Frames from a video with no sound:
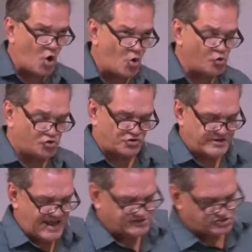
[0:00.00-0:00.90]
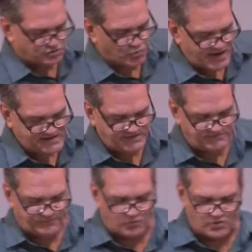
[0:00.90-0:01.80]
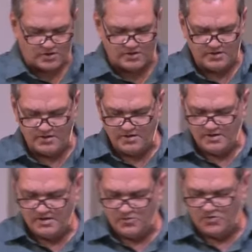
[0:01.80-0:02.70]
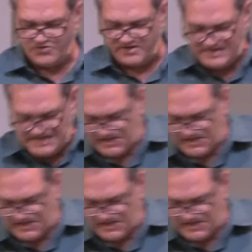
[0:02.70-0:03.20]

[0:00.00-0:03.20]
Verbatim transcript: whole creation waiting for with an